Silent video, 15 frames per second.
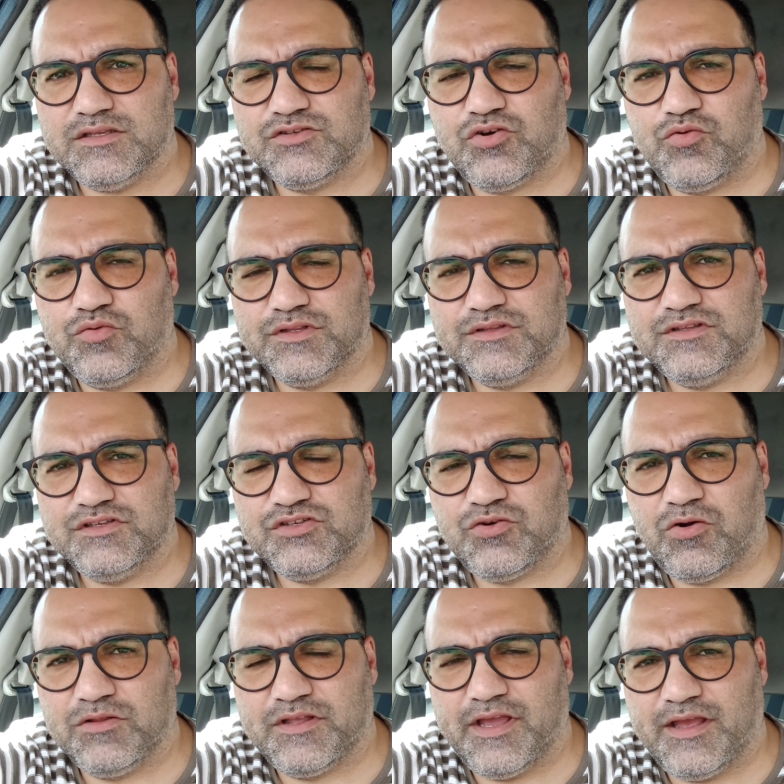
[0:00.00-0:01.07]
So this
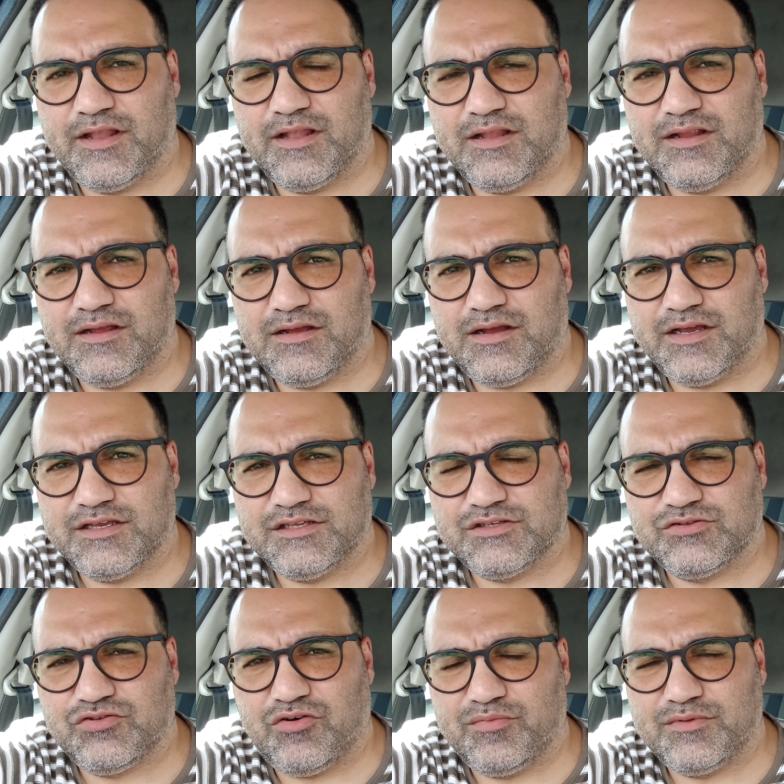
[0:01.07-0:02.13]
hotel I
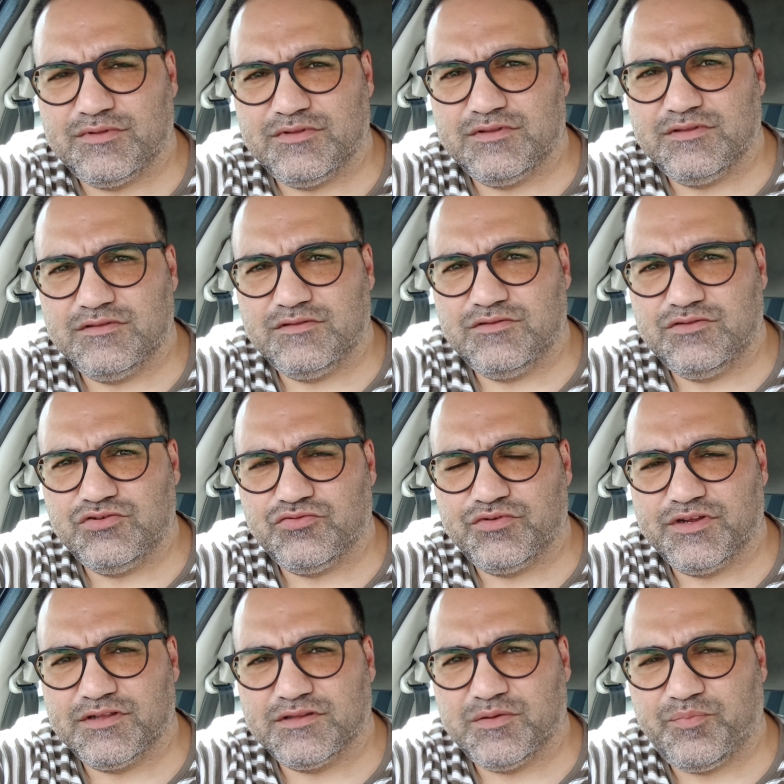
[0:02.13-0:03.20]
stopped
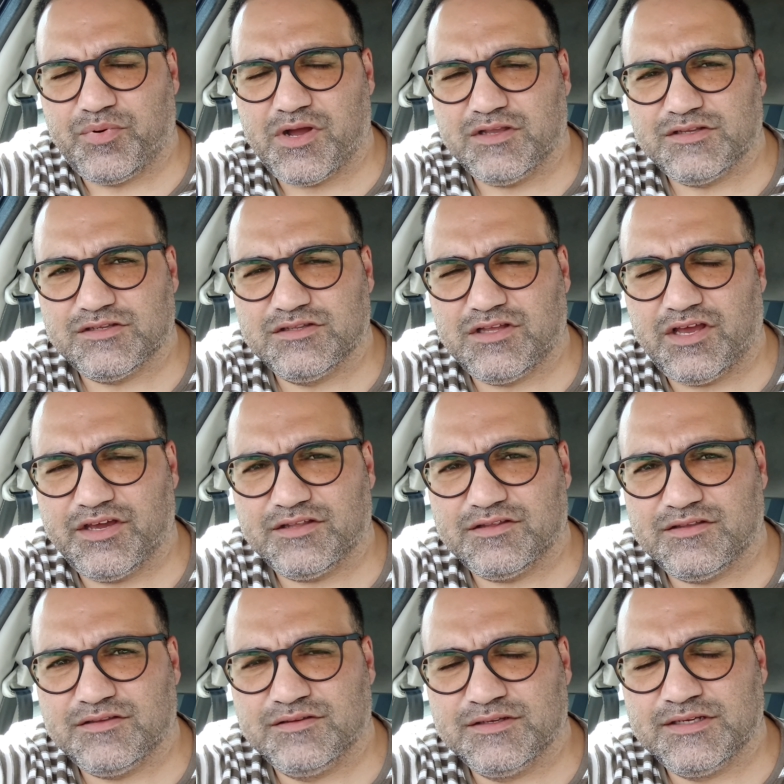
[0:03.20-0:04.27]
during the past
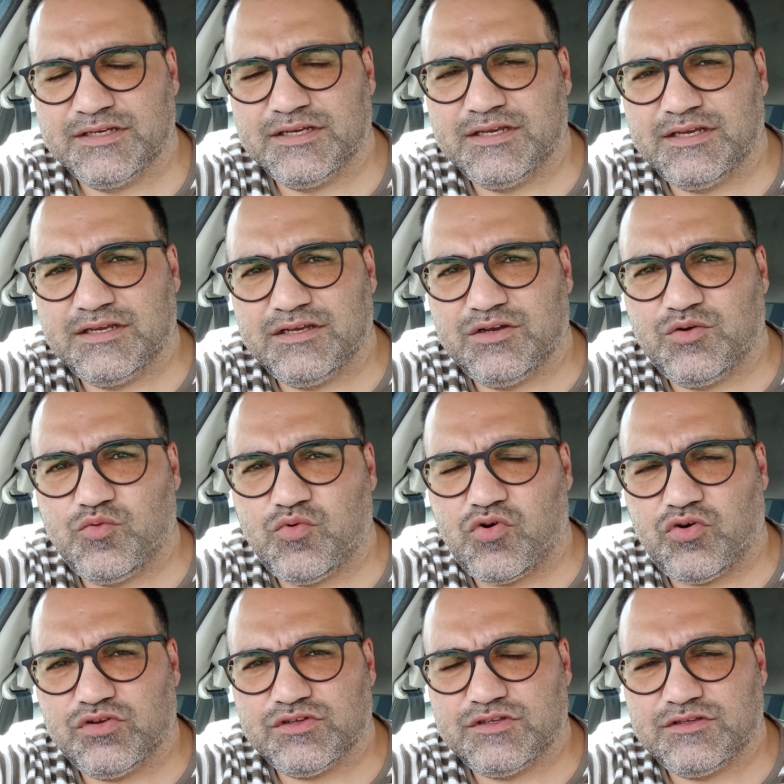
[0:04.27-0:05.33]
night
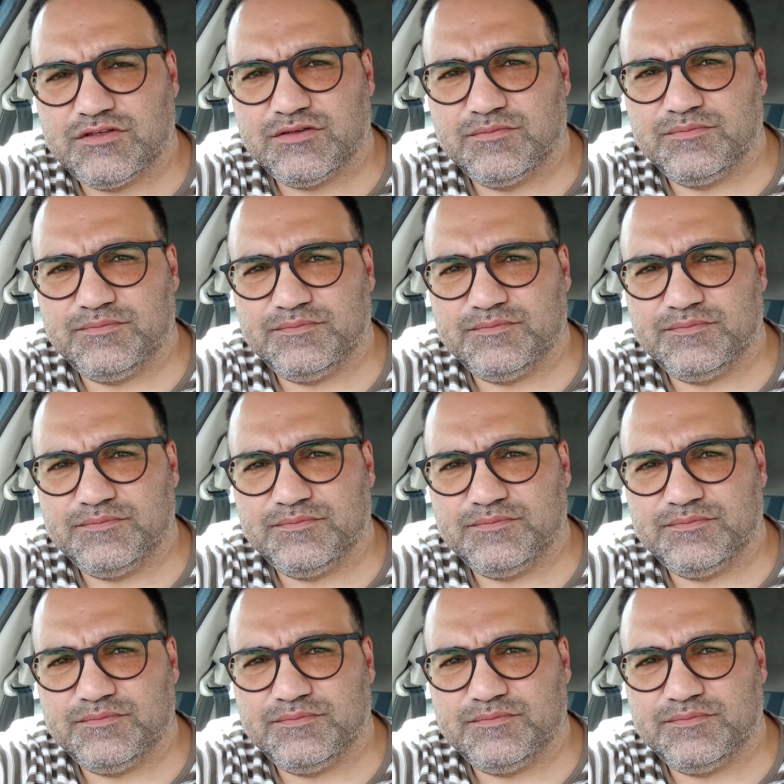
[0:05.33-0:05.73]
was